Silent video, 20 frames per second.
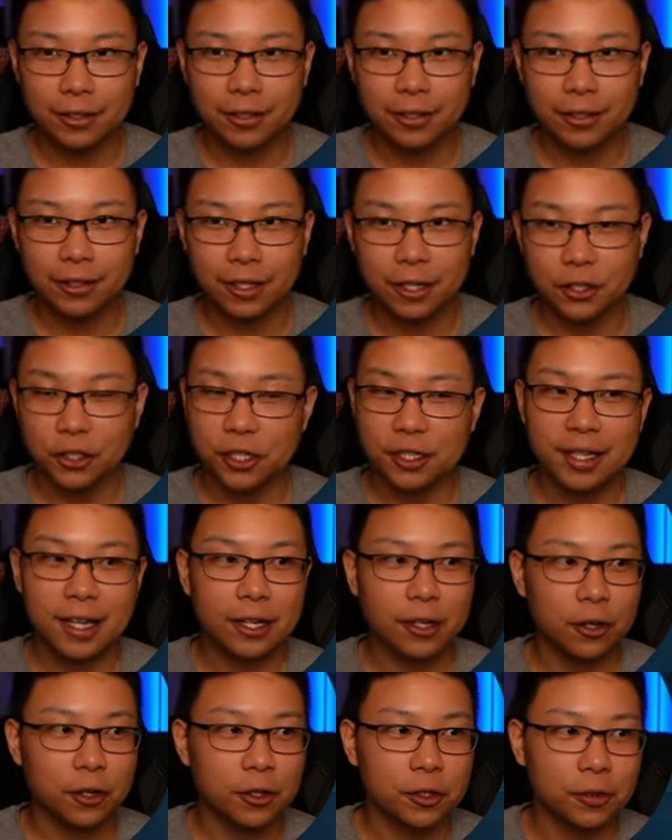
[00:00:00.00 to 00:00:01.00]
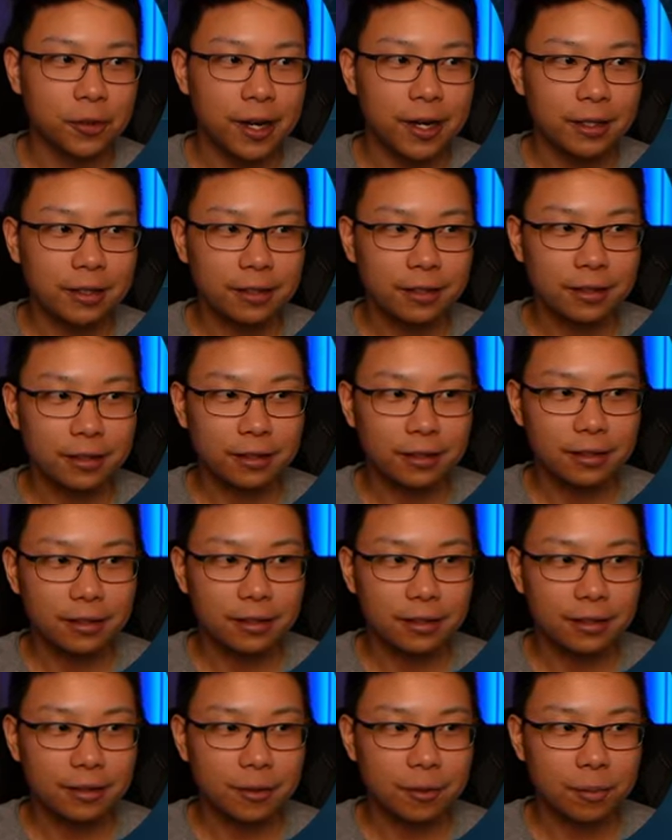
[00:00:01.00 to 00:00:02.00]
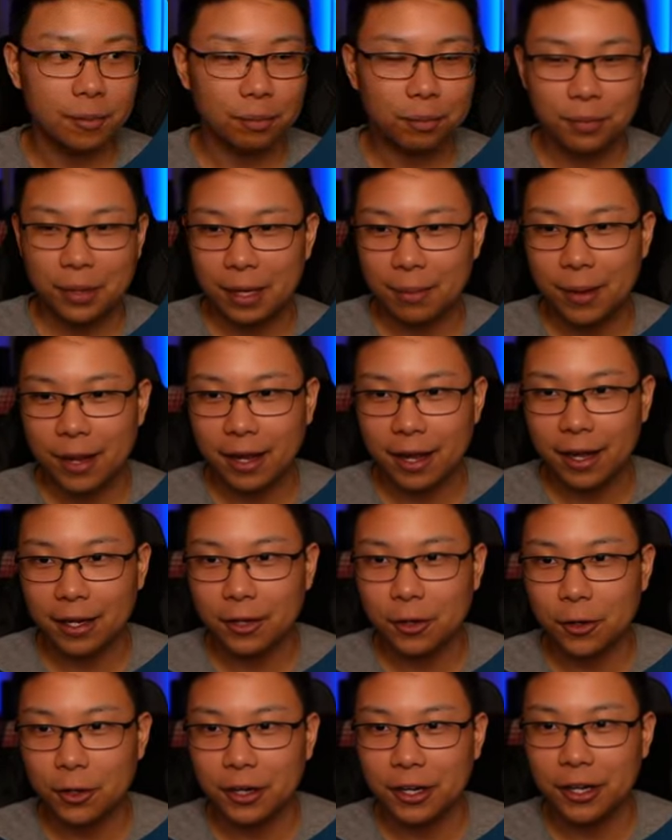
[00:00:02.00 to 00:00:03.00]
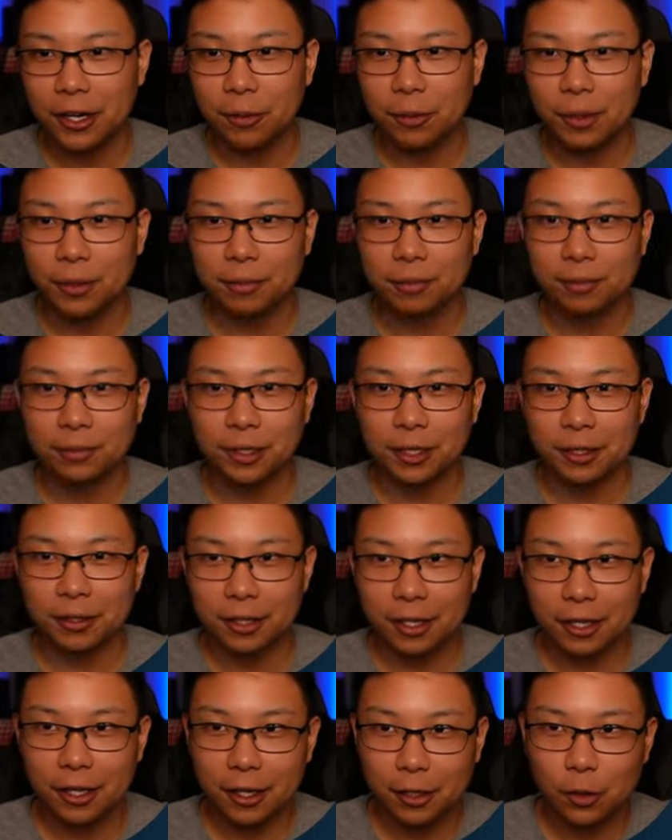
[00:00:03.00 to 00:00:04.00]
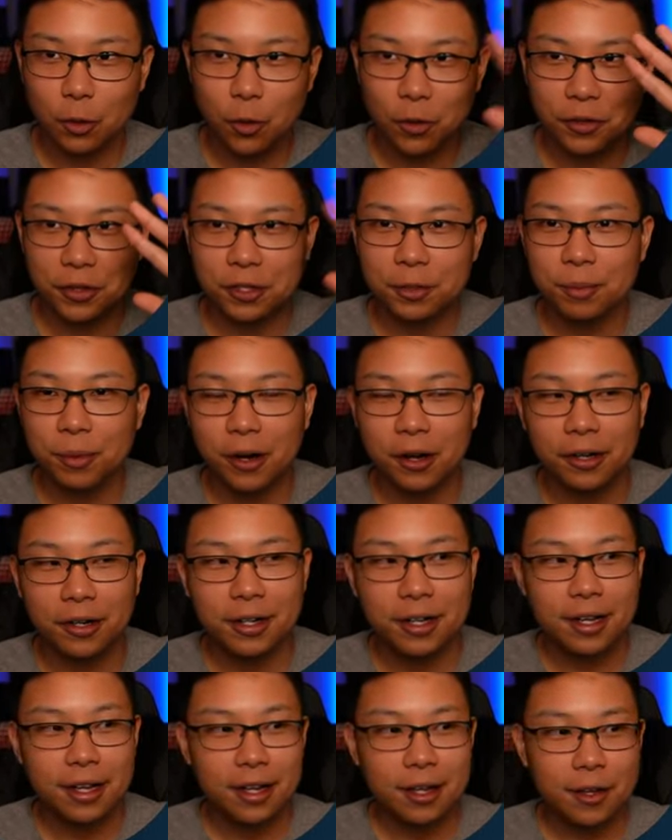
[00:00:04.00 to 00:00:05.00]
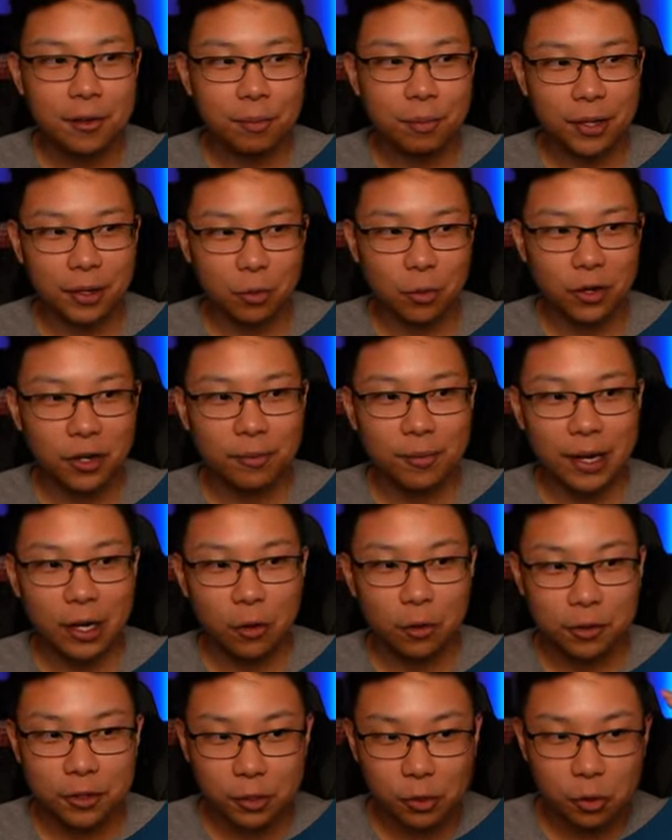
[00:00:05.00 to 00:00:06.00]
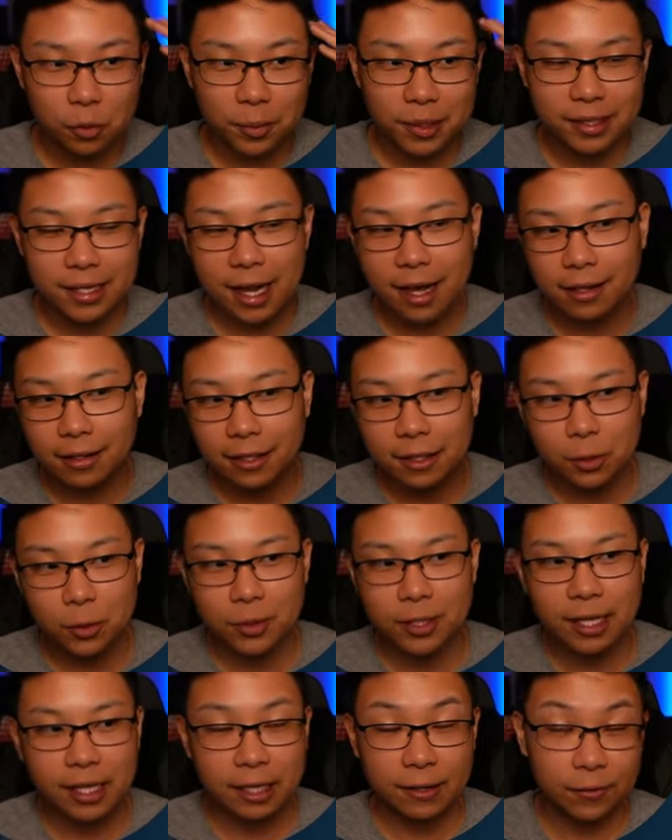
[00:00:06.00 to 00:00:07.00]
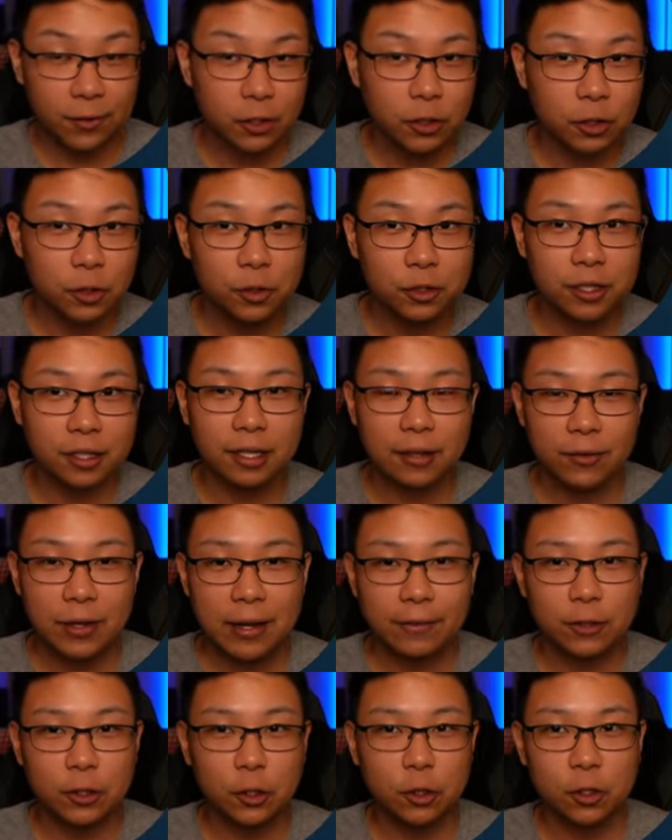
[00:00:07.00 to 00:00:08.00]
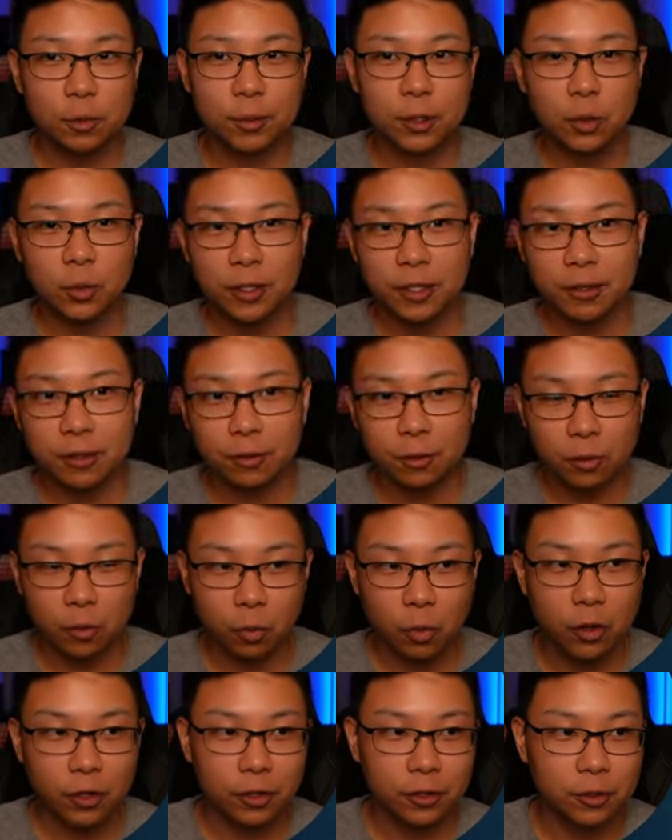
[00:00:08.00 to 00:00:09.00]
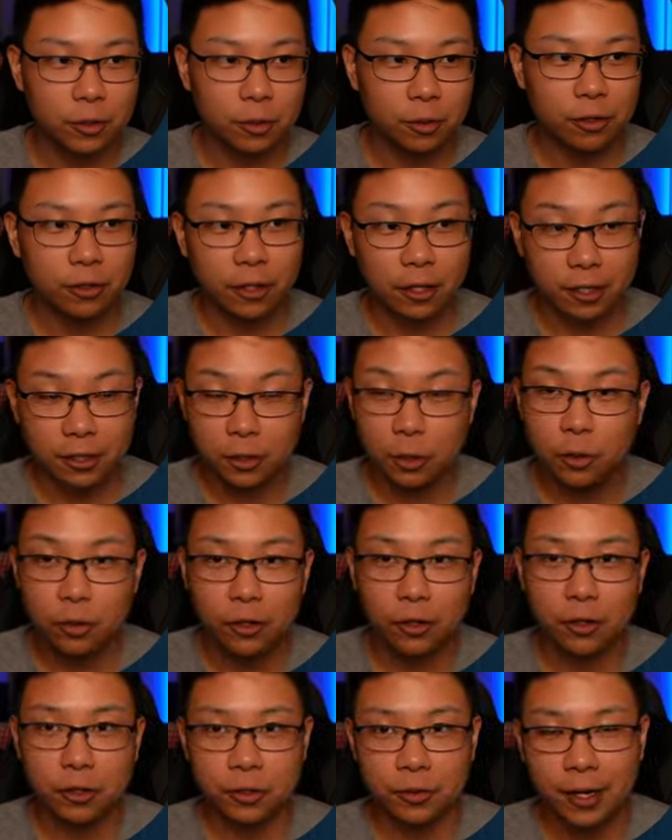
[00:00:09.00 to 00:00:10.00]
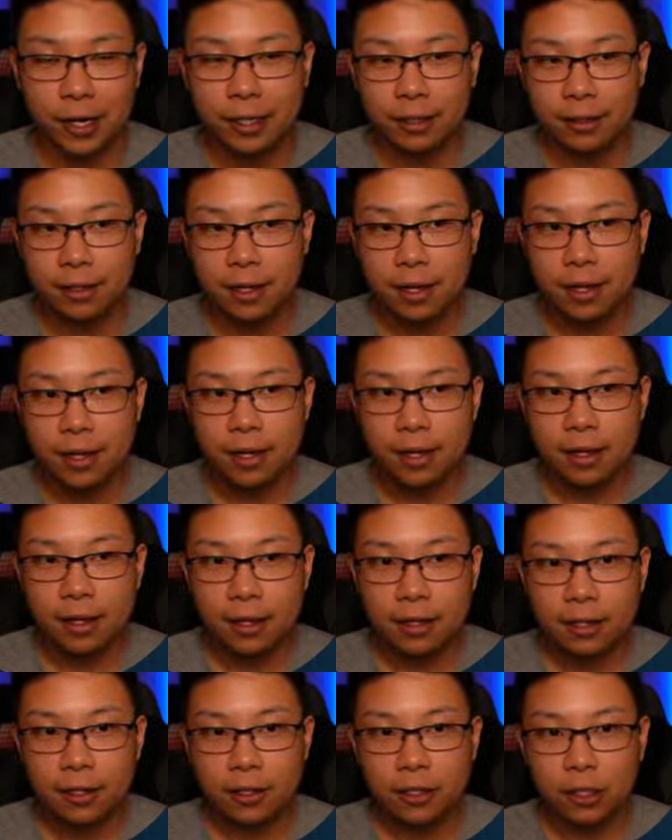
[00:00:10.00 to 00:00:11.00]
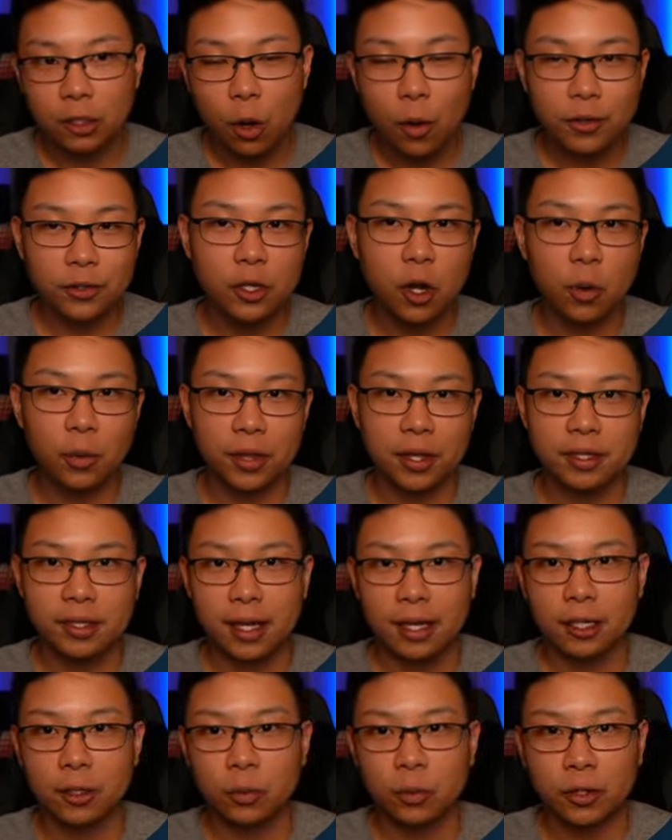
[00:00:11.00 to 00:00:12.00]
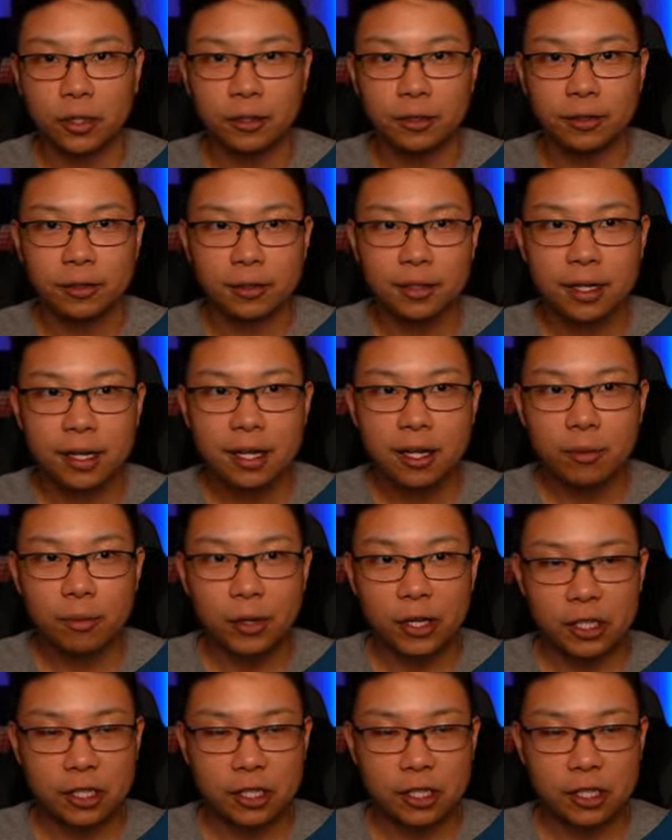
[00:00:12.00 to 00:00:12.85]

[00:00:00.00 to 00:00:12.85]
It's just like girls, right? Babe, I, I know you're here, but uh, ignore this part. But one of my old school mentalities was like, if you're choosing, if you have to choose between one or two, uh, two girls, right? You always go with the second one, because